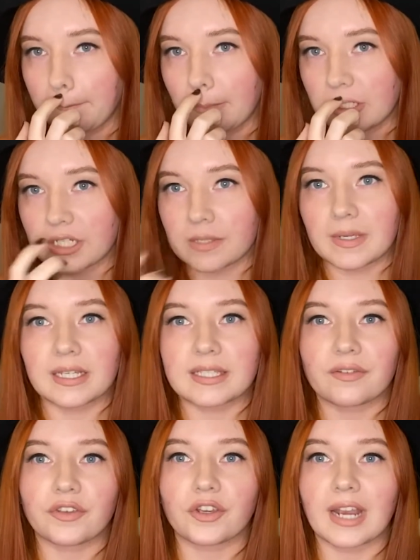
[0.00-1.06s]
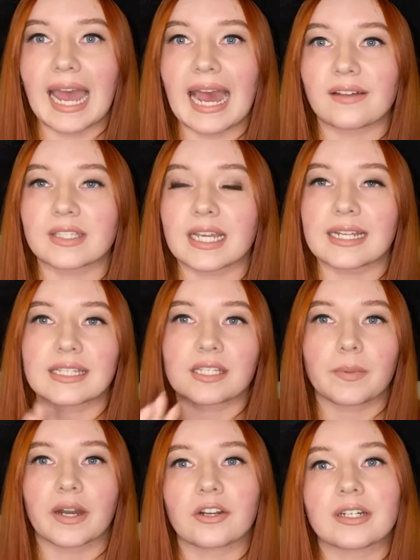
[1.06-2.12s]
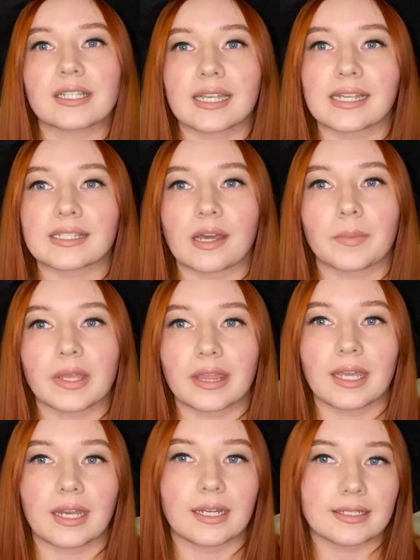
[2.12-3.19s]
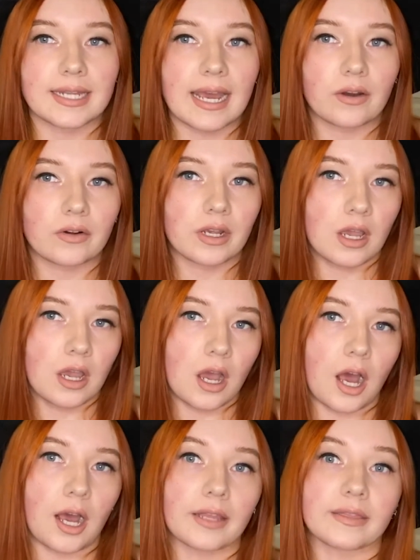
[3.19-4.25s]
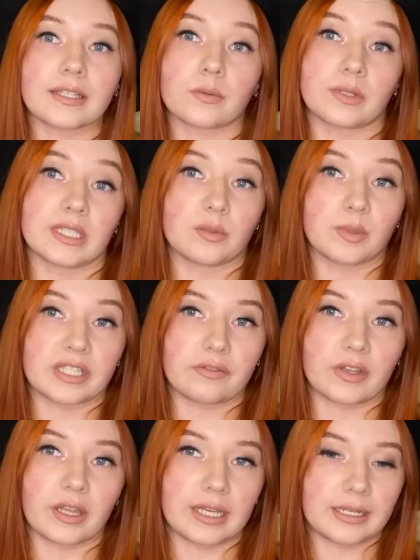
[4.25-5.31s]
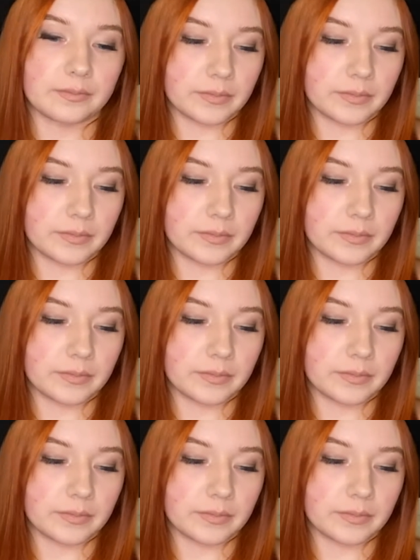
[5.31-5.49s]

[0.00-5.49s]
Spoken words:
just because if you're a half size, it's better to size up than down on these ones specifically.